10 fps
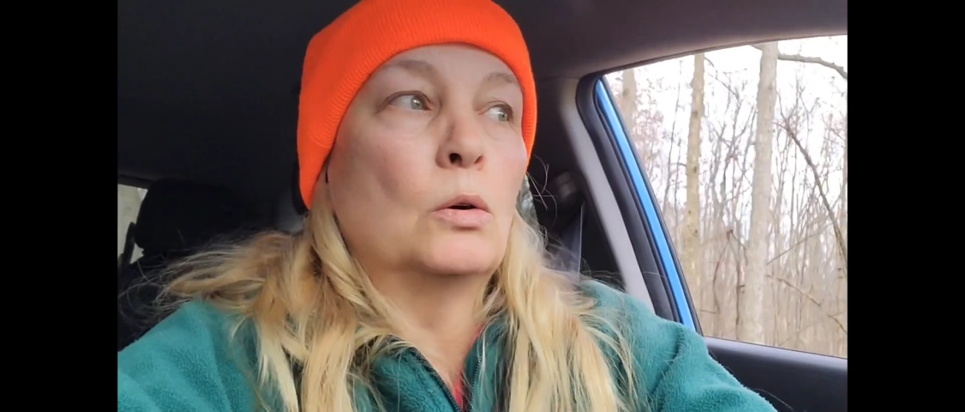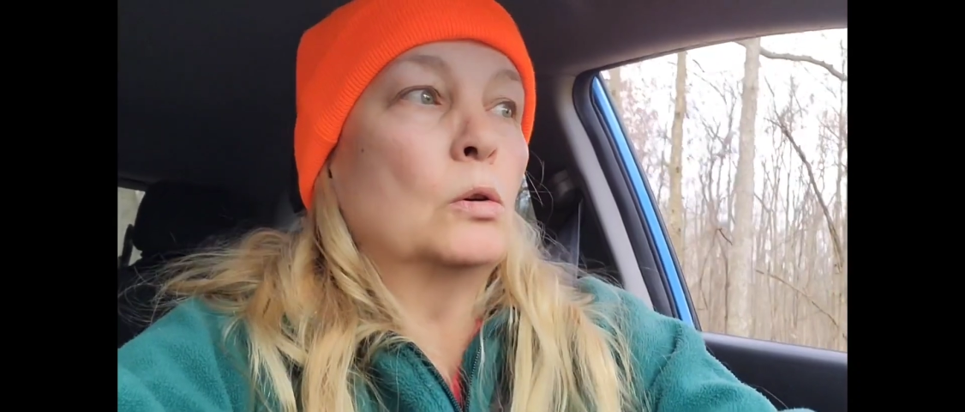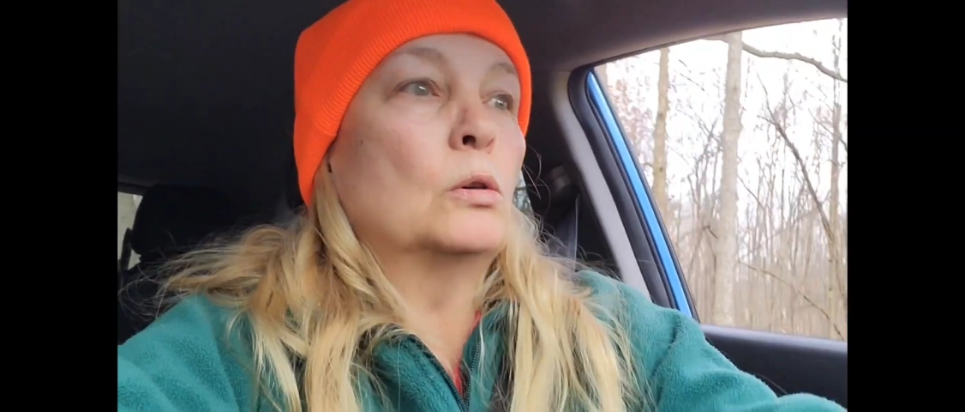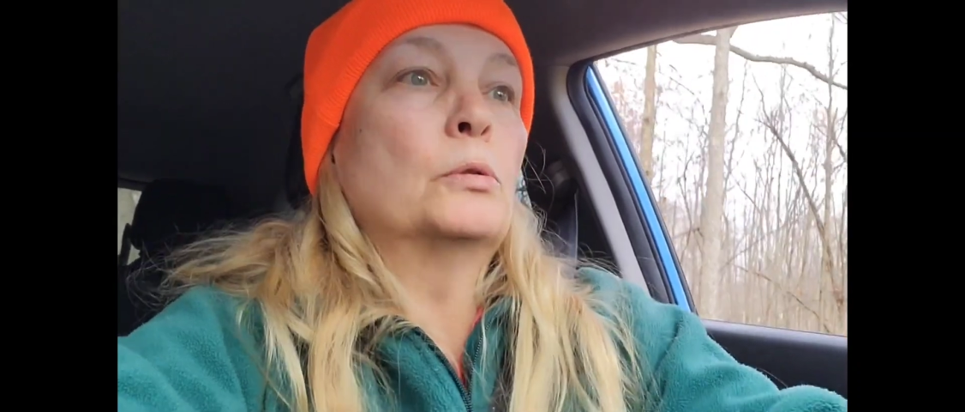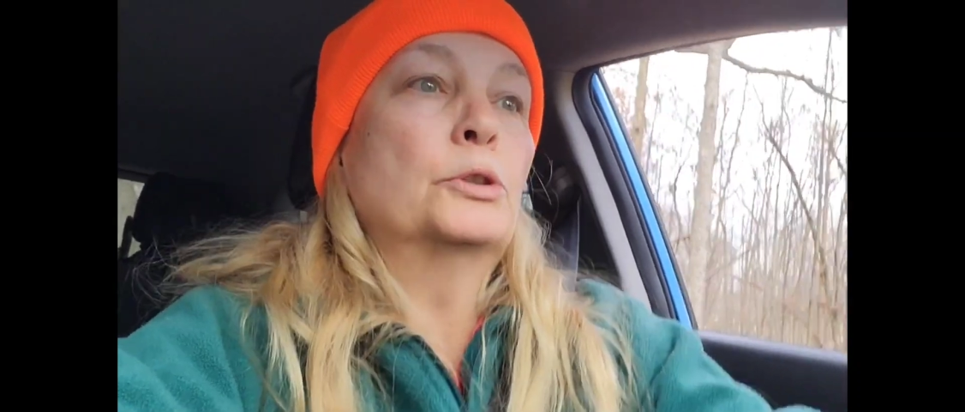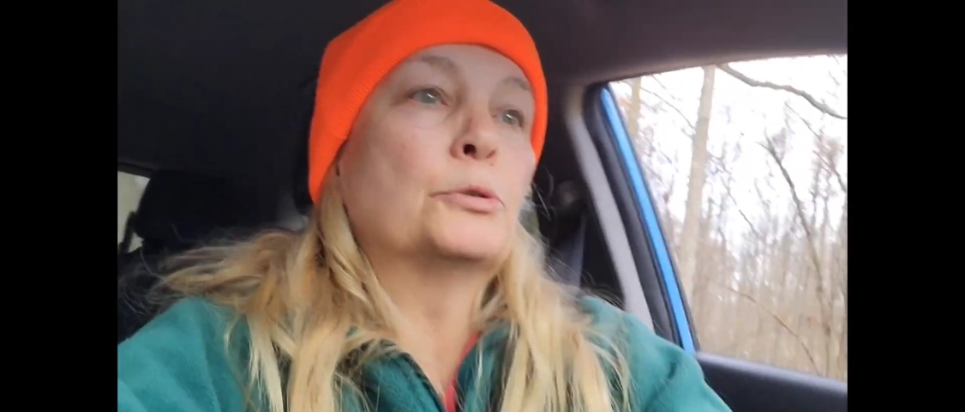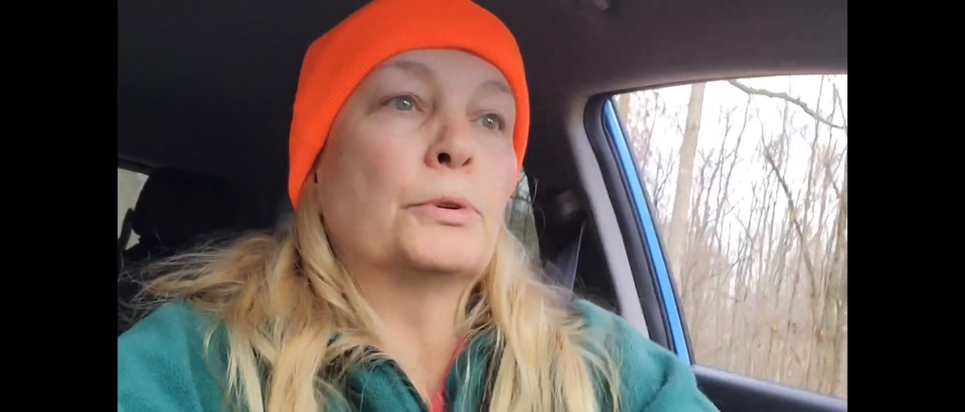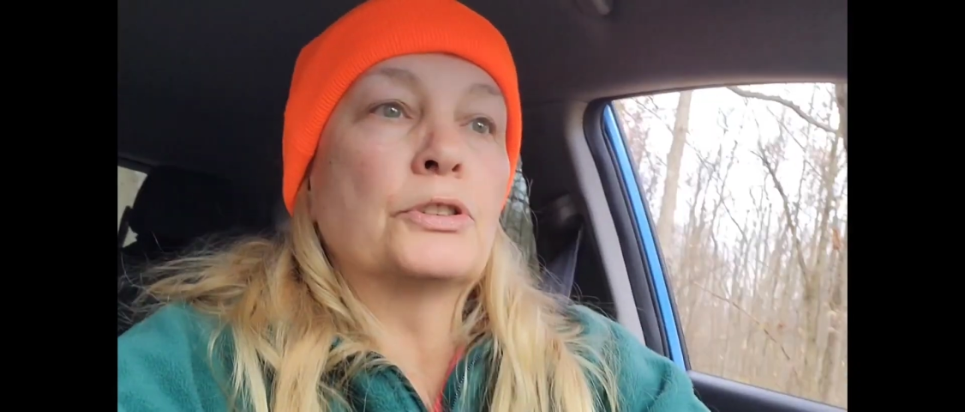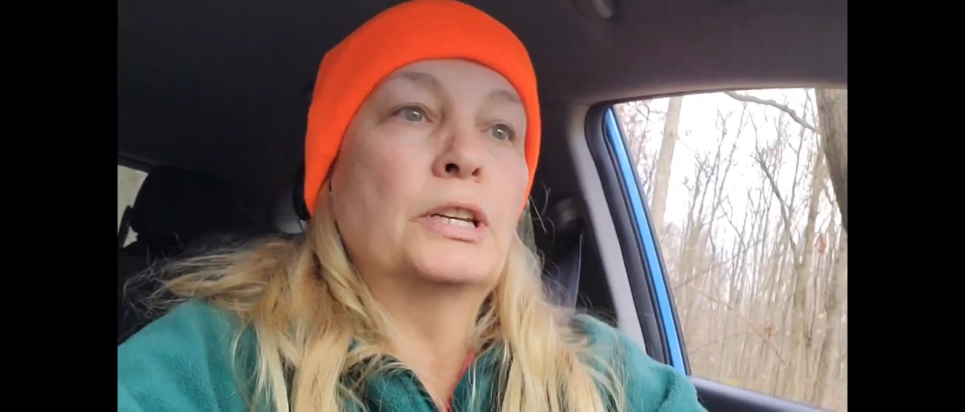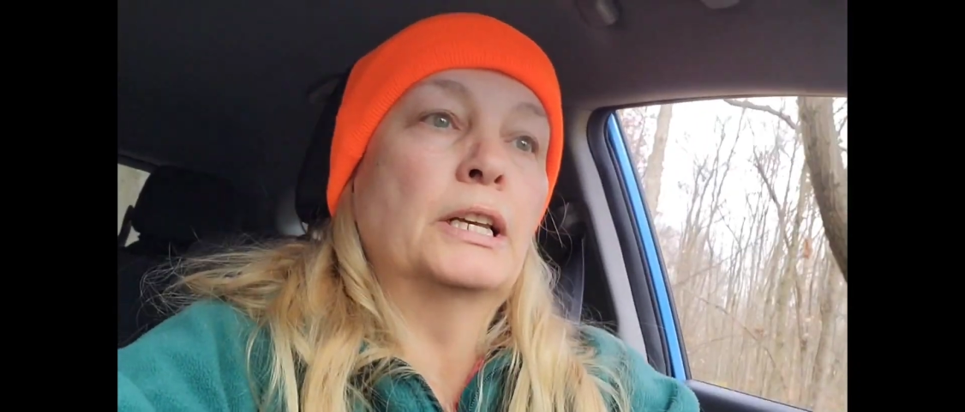all you
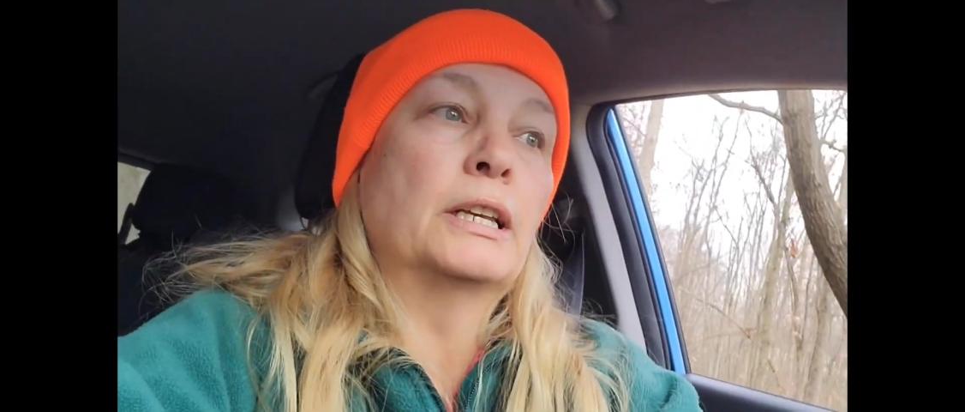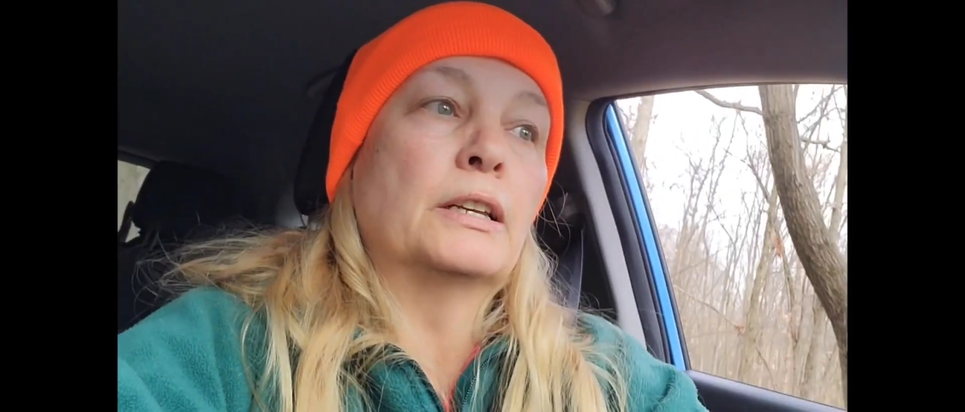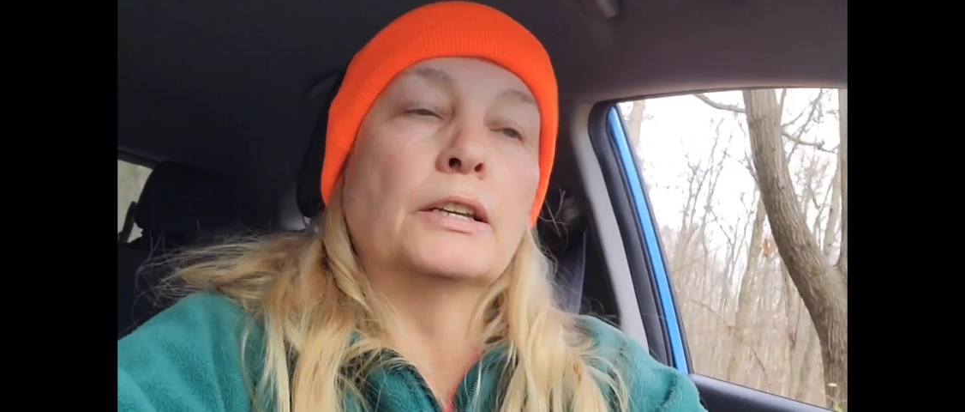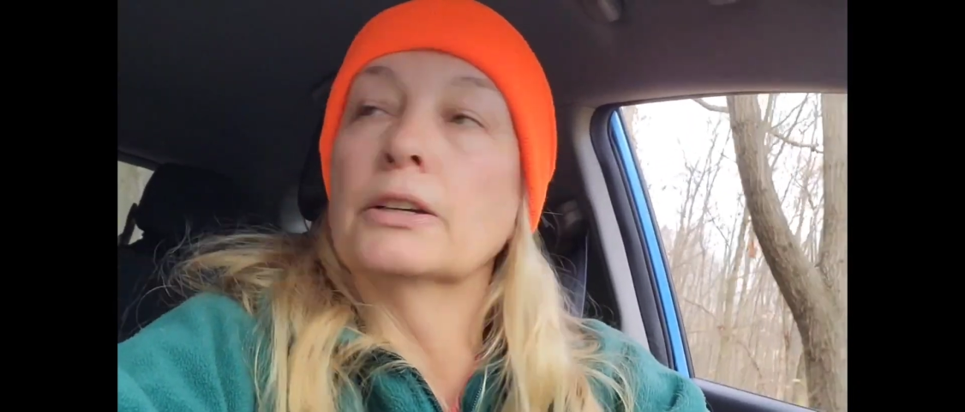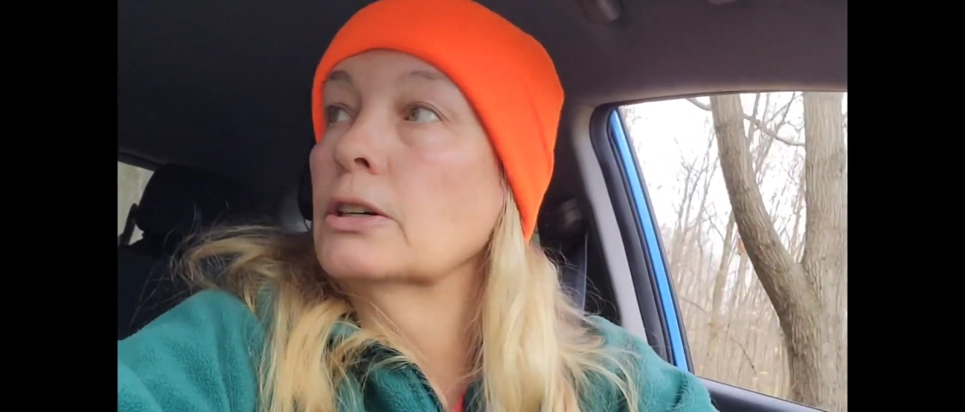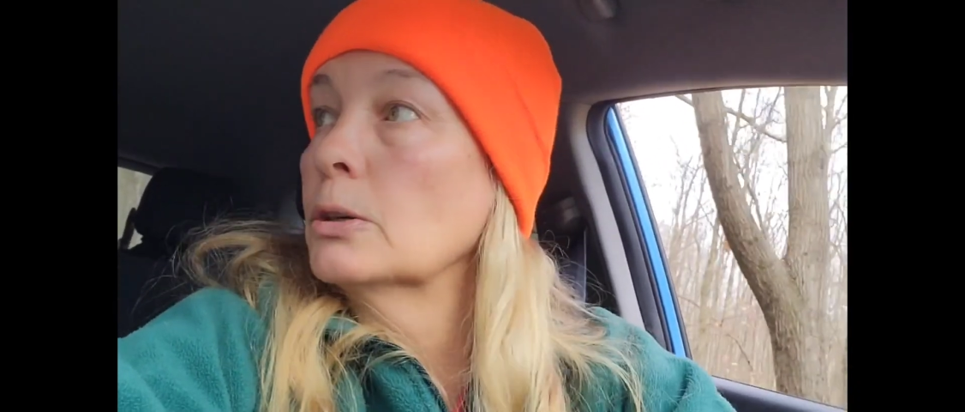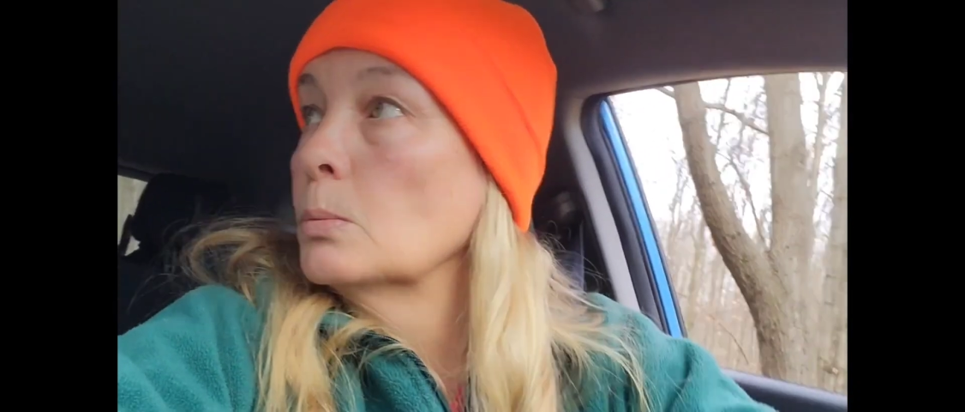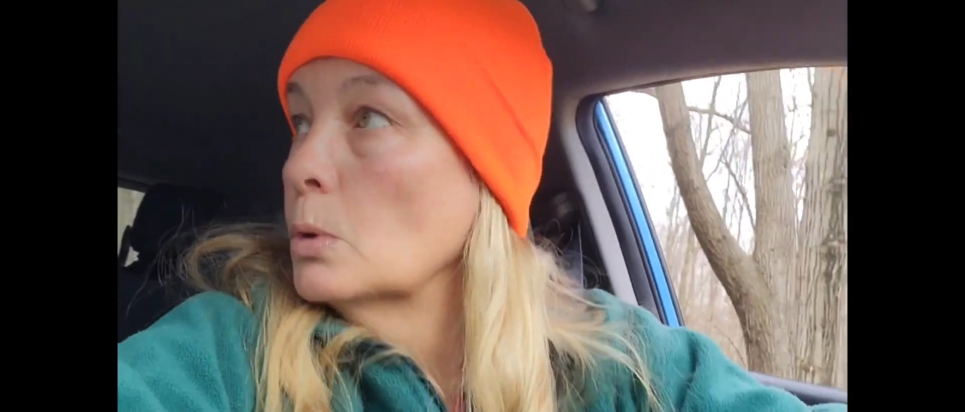were seeing in here